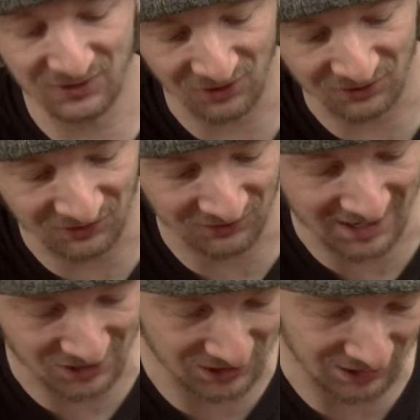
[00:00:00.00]
so this isn't
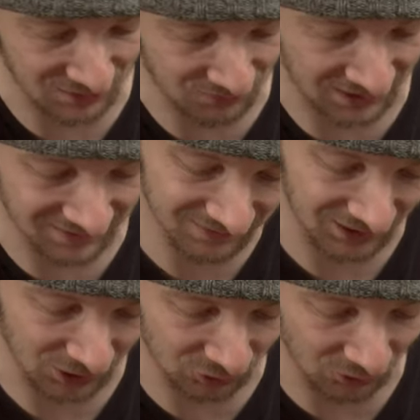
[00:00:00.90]
actually going to fit
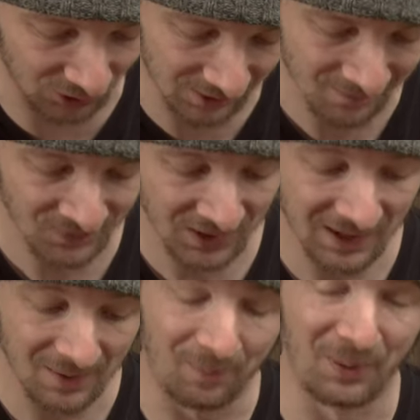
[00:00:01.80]
like at all.
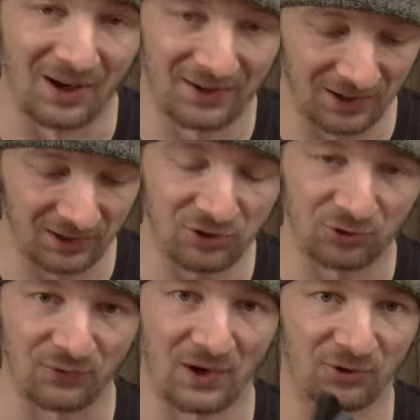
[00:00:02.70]
But at
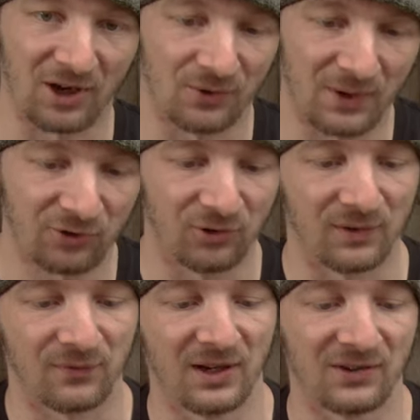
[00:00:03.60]
least as far as how the rest of
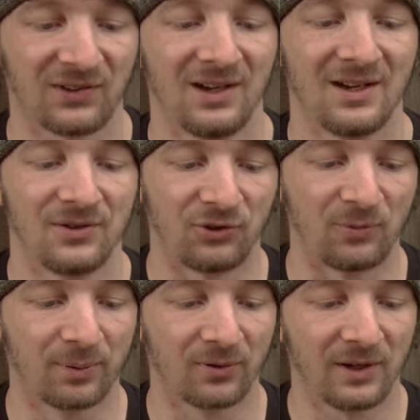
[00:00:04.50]
it fits, this is
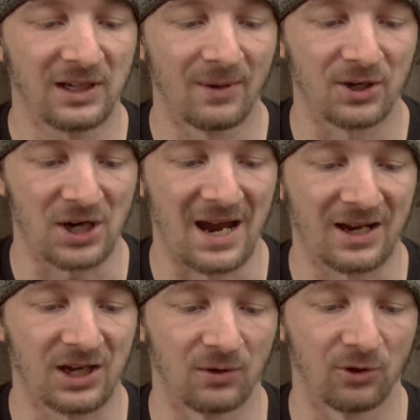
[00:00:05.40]
pretty much
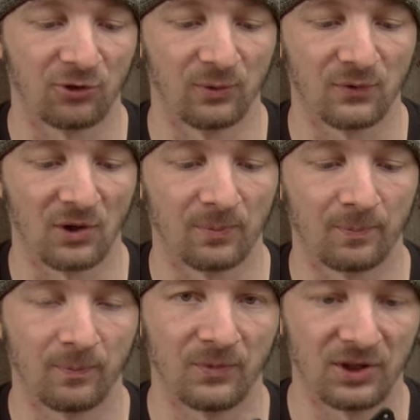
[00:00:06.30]
accurate. So we've got
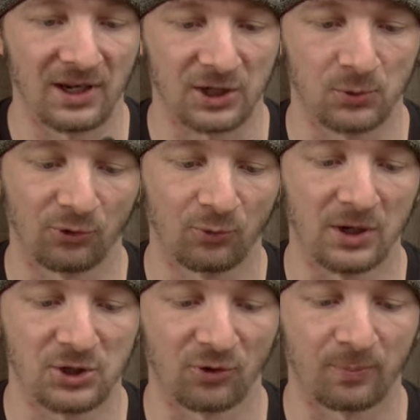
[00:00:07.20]
the actual
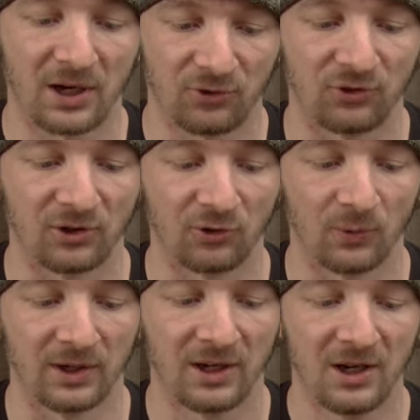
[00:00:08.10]
switch just presses into
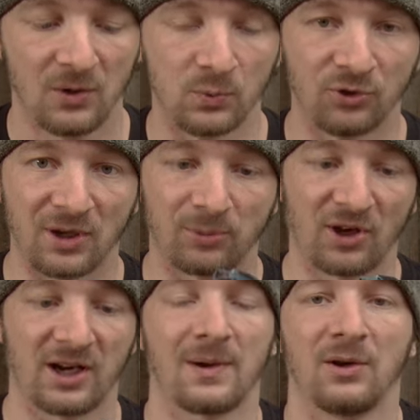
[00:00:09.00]
it. We zip
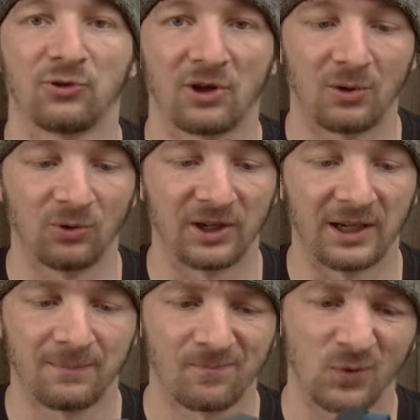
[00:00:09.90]
tie around it to hold it
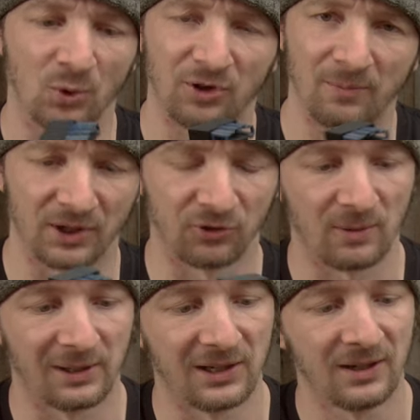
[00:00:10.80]
in or something
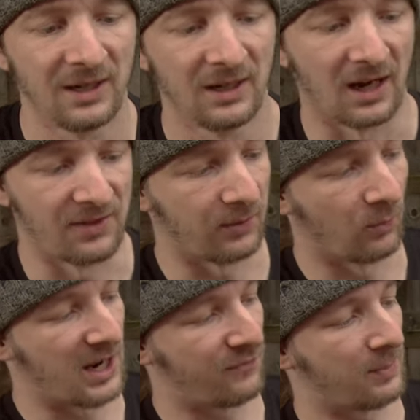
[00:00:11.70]
similar. And then
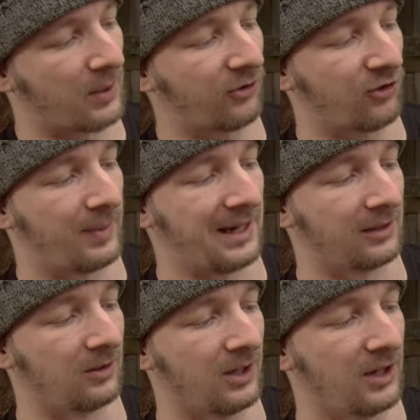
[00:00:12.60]
whenever we press the
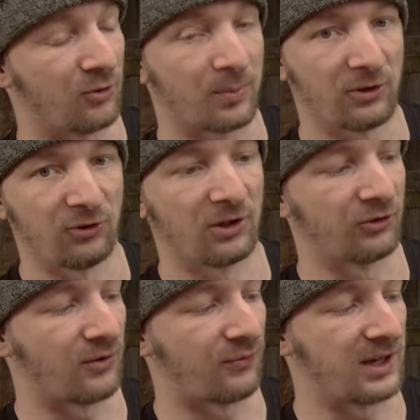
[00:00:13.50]
pedal, it just presses
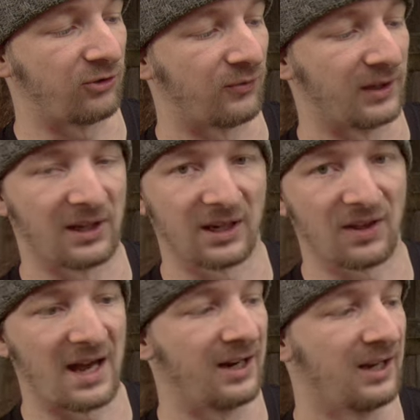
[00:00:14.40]
onto the face of it like
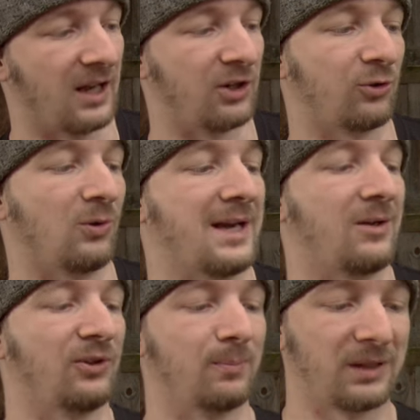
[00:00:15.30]
that, and it's all
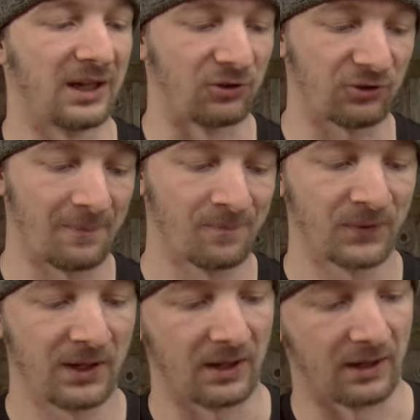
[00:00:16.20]
held in place.
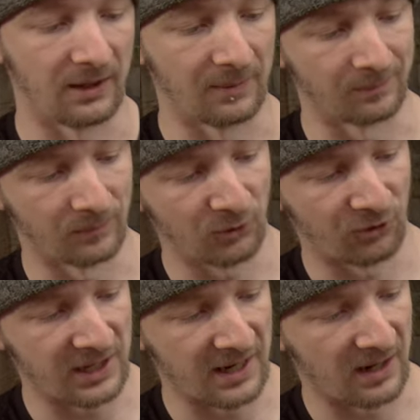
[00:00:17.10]

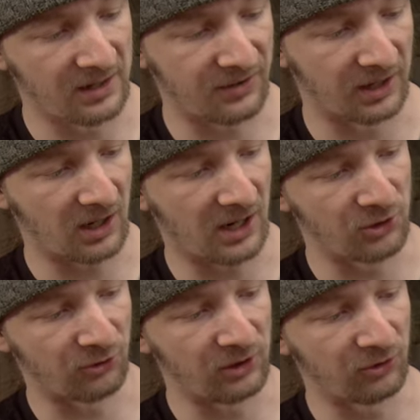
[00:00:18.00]
I think I
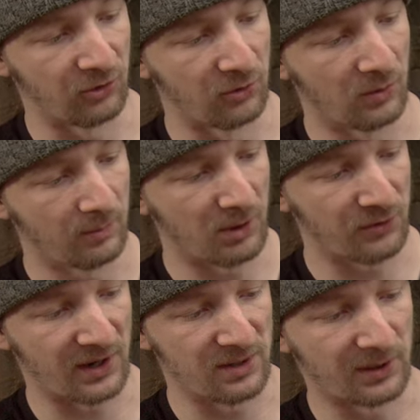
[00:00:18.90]
just need to
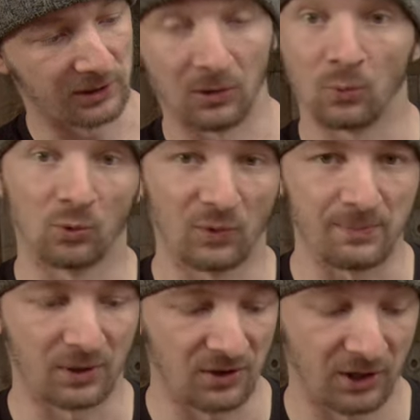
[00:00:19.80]
modify the model. We'll
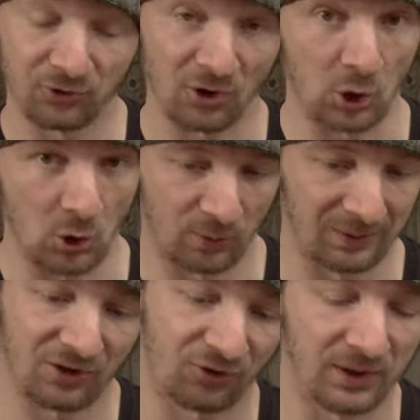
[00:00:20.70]
reprint this. God
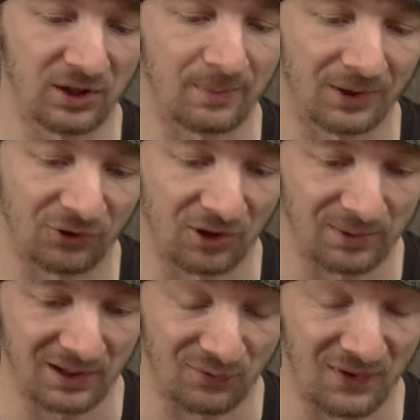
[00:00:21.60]
bless 3D printing
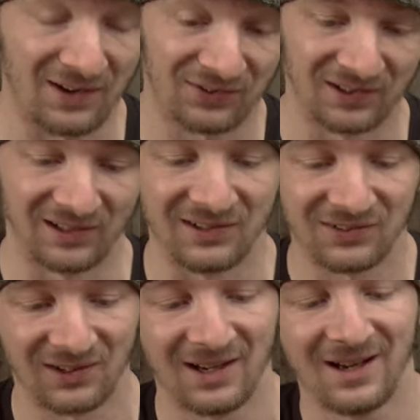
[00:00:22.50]
being fast, at
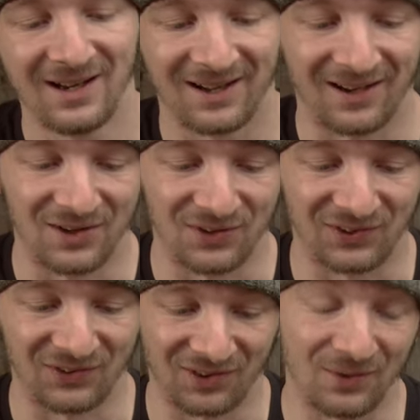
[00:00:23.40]
least.
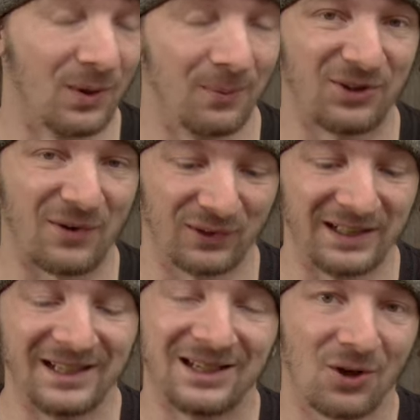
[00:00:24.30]
We're definitely
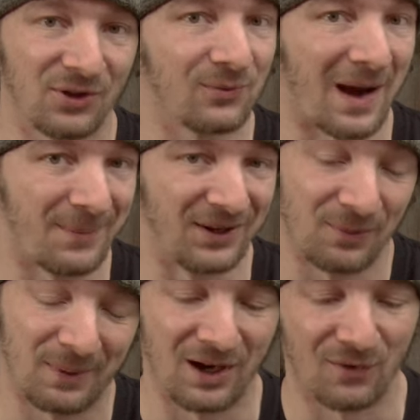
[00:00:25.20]
leaning on the rapid
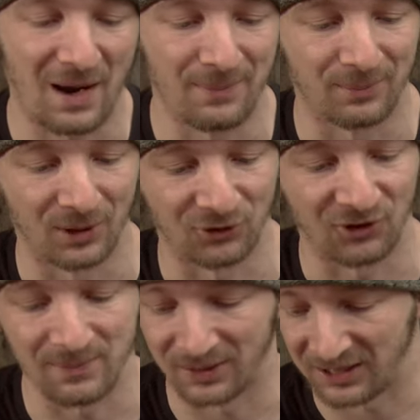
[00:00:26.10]
part of rapid
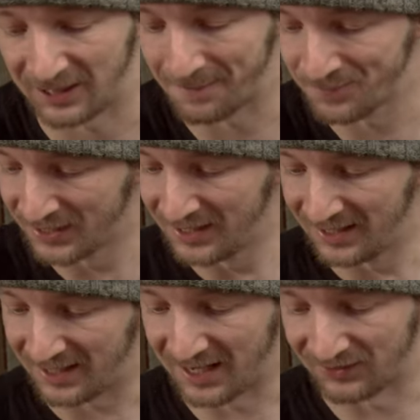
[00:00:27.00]
prototyping here.
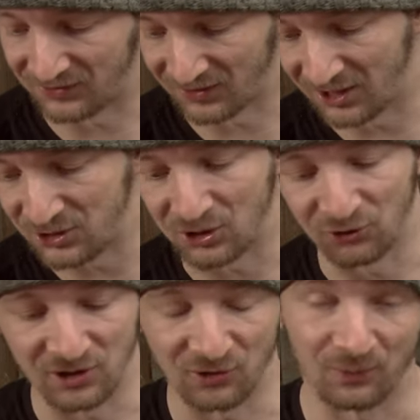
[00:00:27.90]
And you can
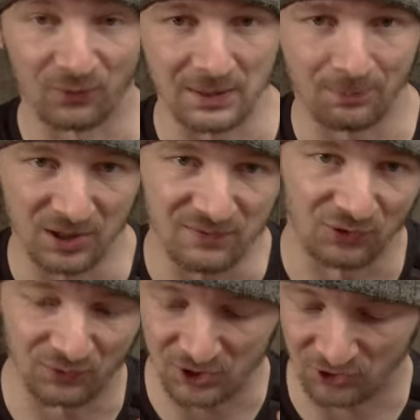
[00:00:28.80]
see there's some
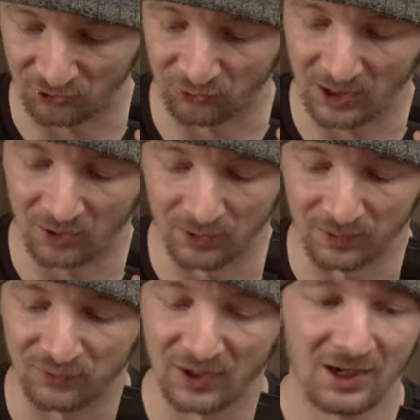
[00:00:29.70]
previous versions as well where
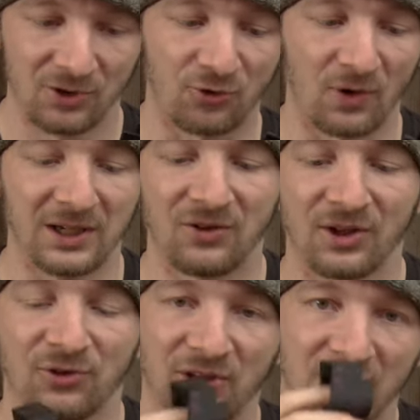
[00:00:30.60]
we've tried
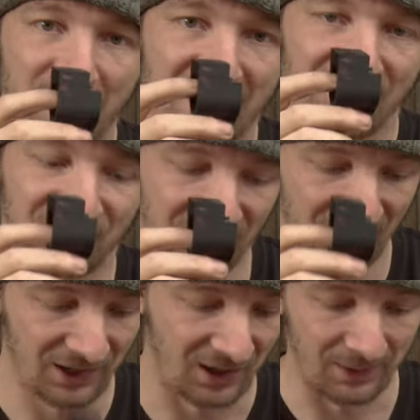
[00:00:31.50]
this in the past
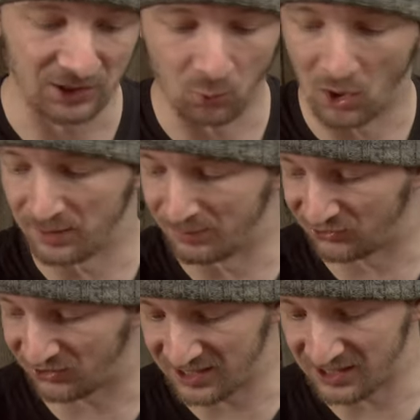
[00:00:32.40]
and made one
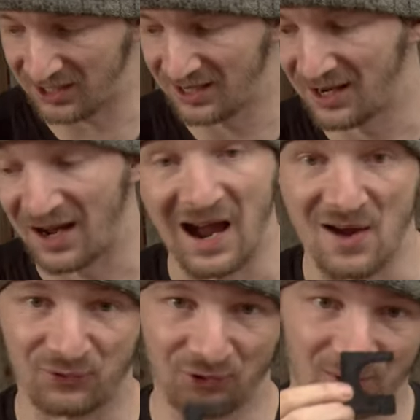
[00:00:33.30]
mistake
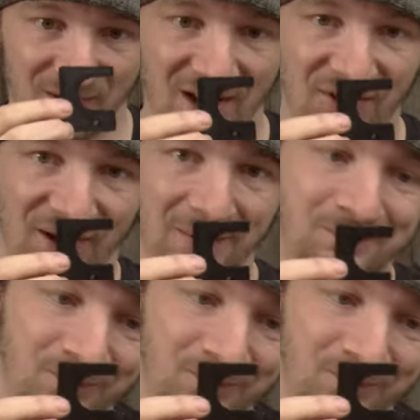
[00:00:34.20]
after another